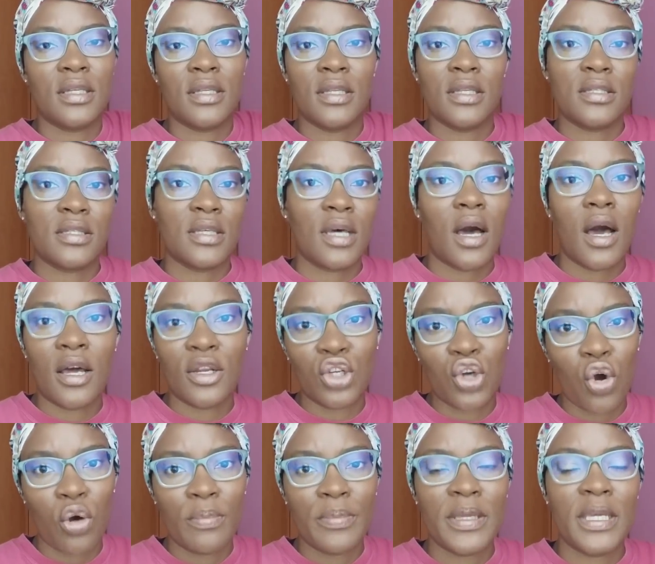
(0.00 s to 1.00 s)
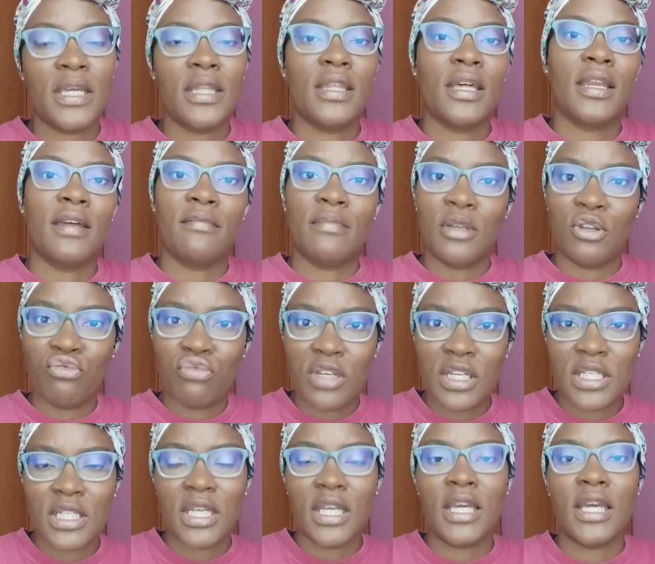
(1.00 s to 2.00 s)
There's a hard copy that I've been
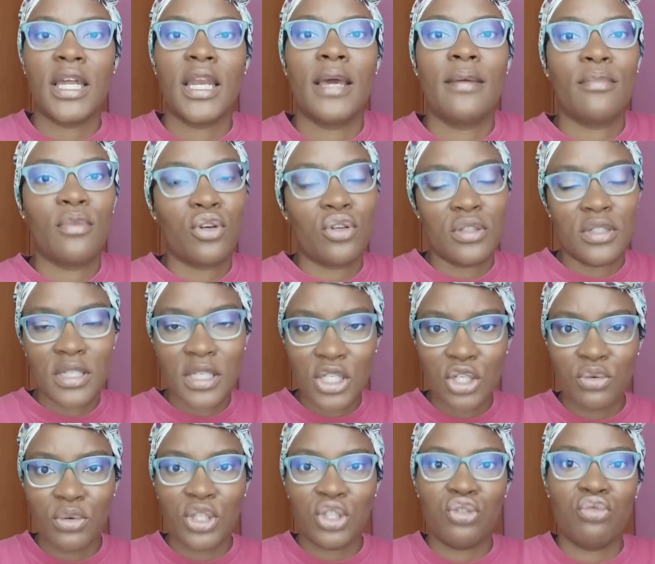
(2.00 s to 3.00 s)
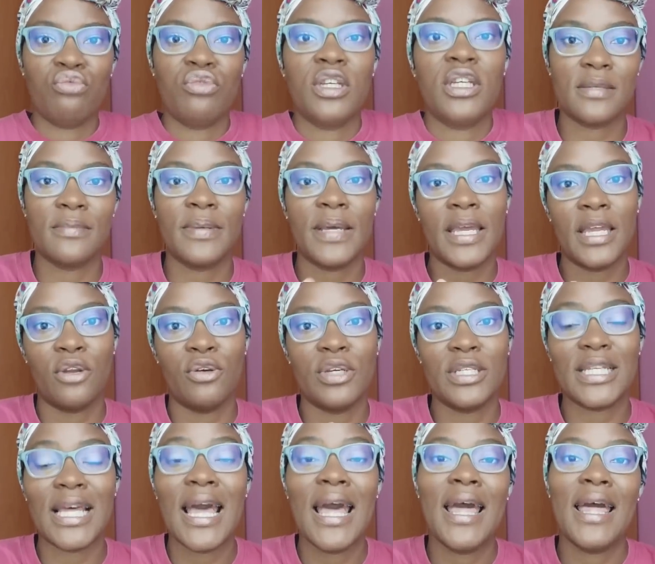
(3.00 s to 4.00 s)
reading, and I'm continuing to read. But
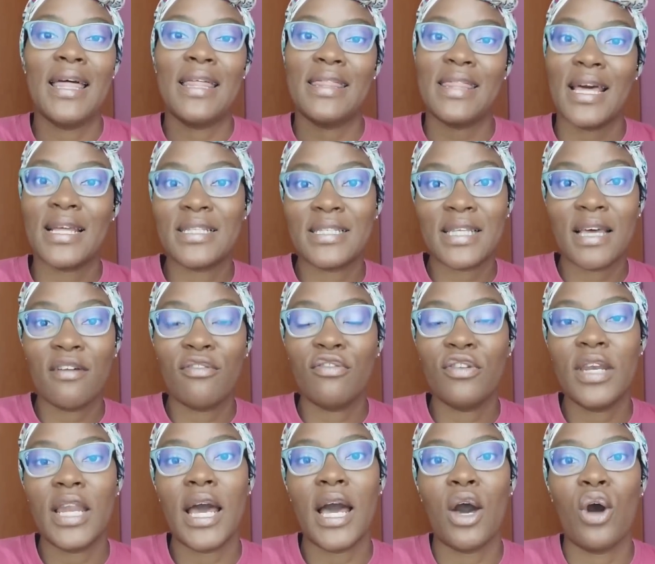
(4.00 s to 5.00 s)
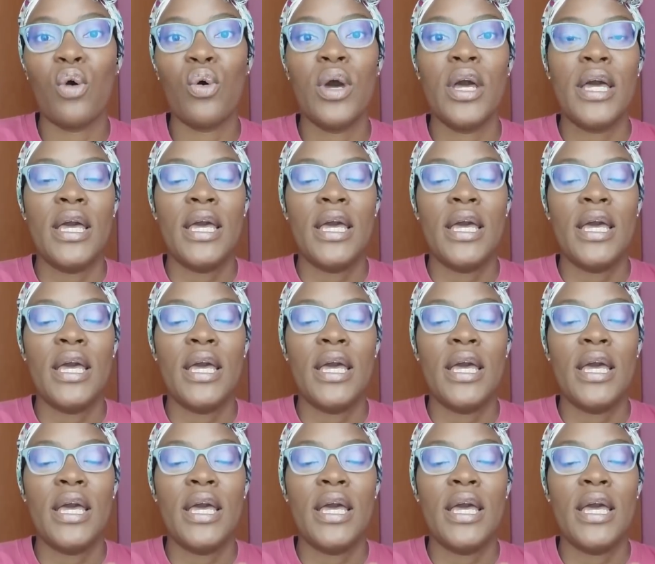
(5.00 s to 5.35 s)
anyways, that's that for now.